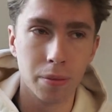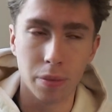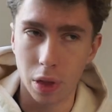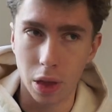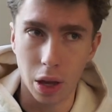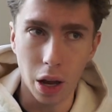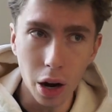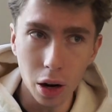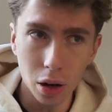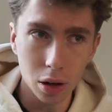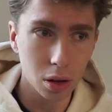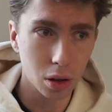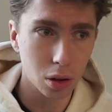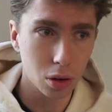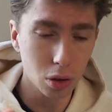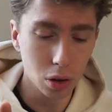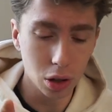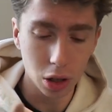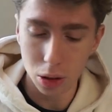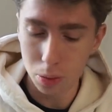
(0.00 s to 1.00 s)
yeah,
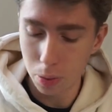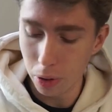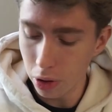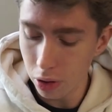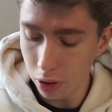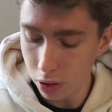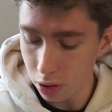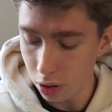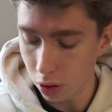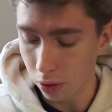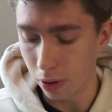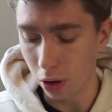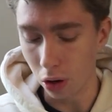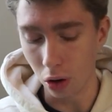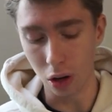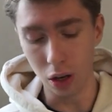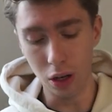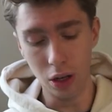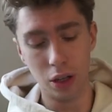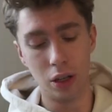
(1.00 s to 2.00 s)
good experience
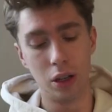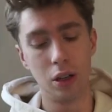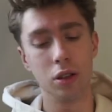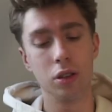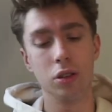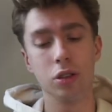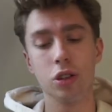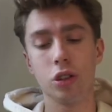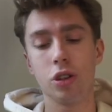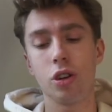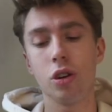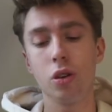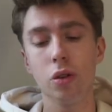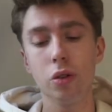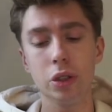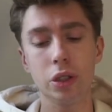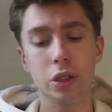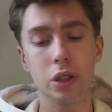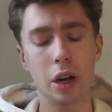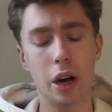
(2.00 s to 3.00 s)
overall. The
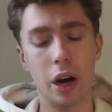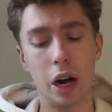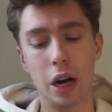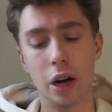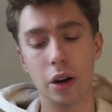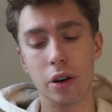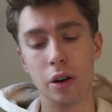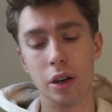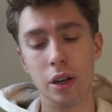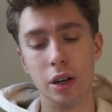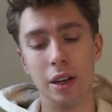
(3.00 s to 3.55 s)
shoes are